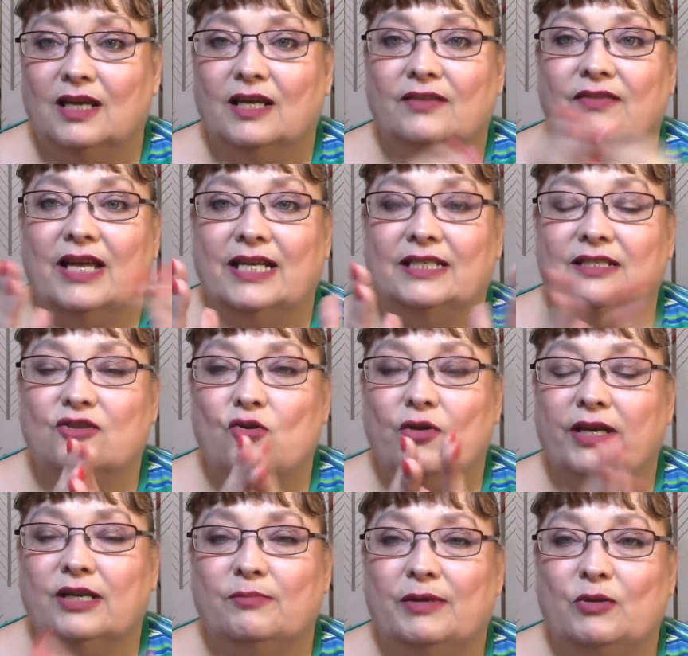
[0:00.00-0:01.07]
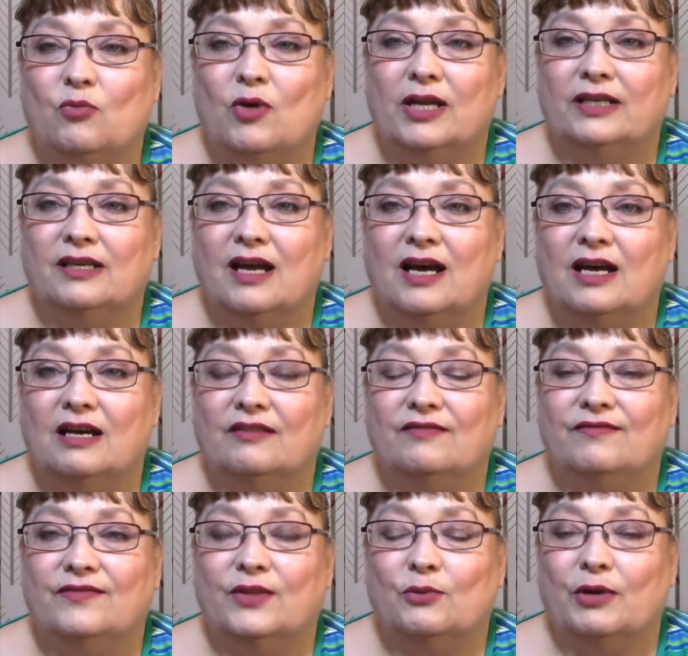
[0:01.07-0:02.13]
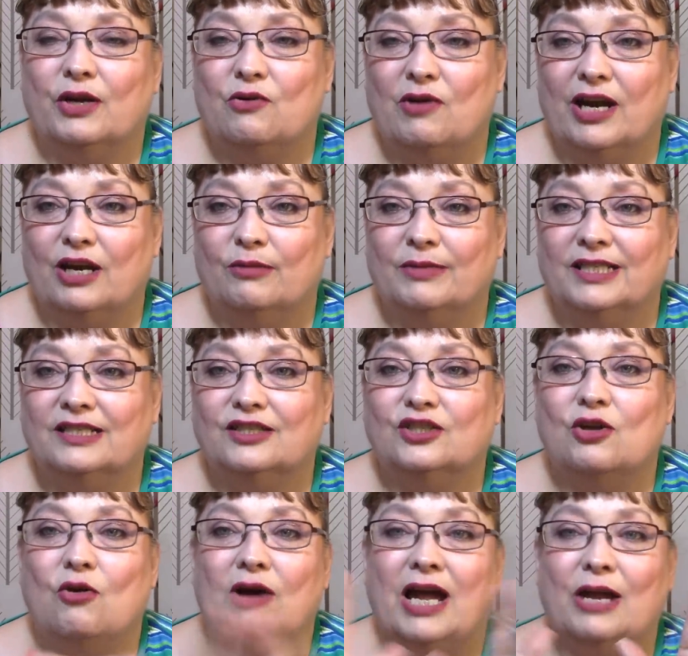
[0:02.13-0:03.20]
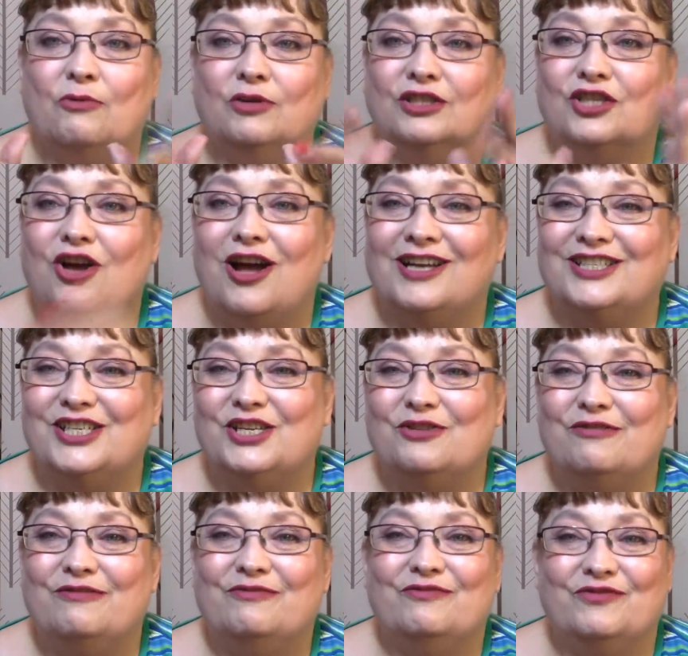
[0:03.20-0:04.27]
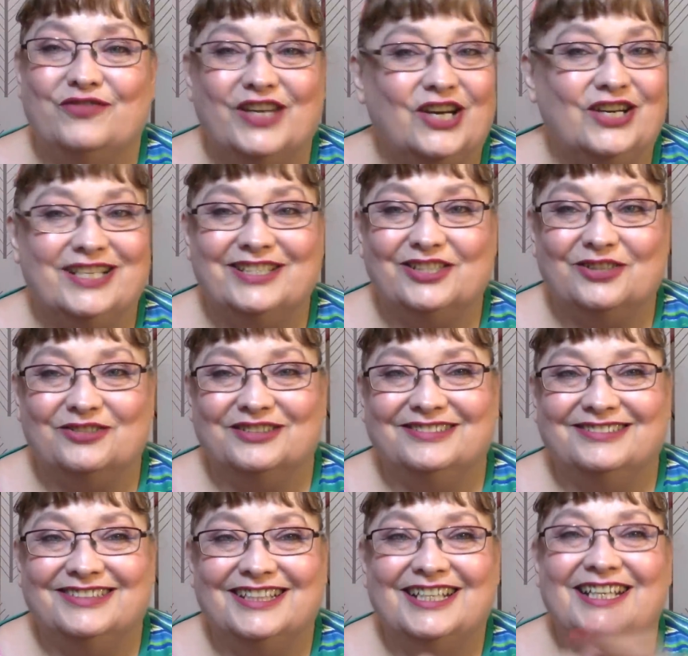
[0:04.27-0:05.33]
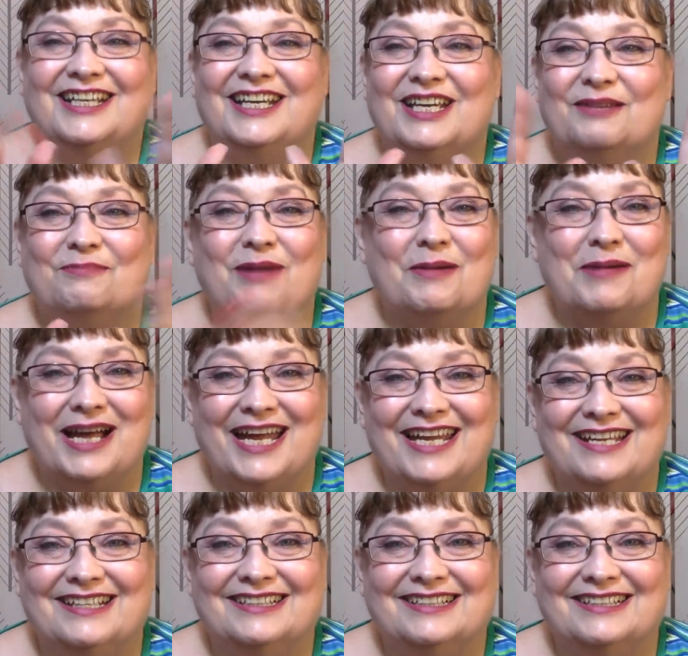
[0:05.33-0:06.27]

That is going to be one of the requirements. So I will talk to you very soon. Bye-bye.